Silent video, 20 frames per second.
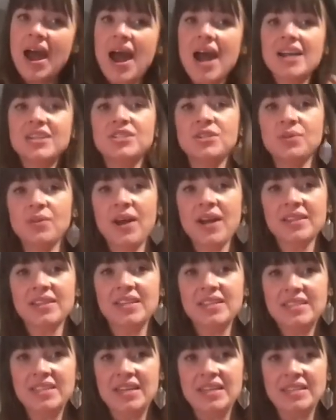I do like
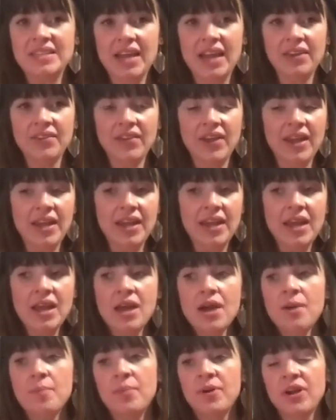the detailing,
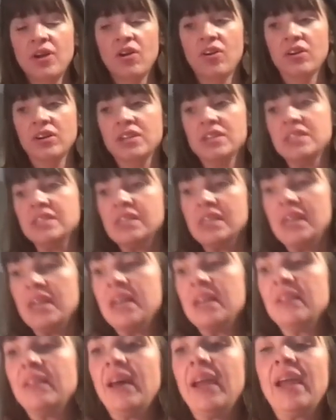but
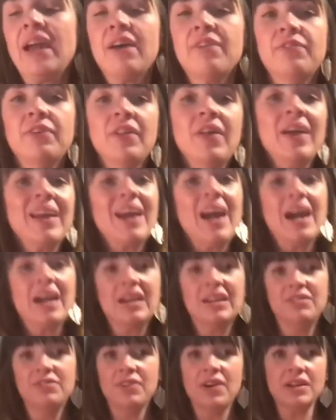honestly, like I feel like I
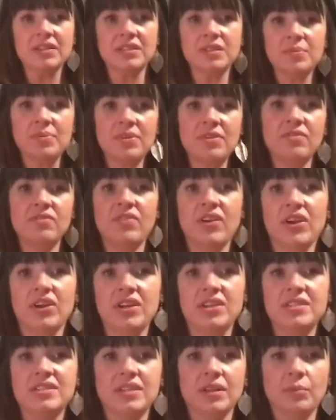could find something
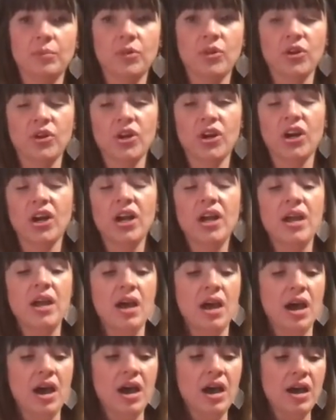very similar
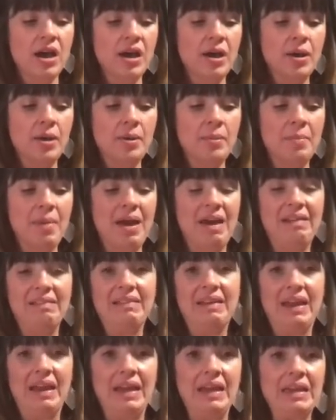at
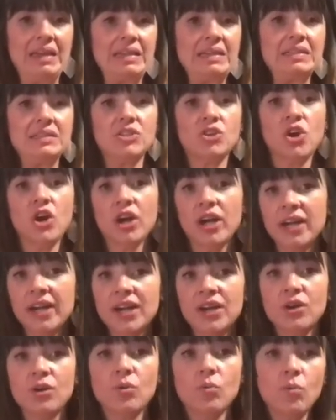like
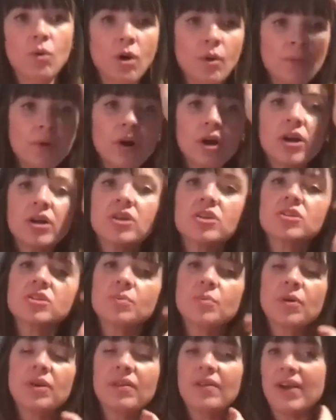Target or Walmart or
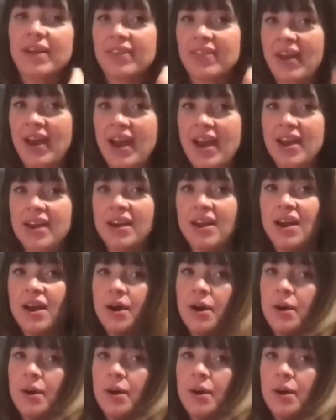somewhere like that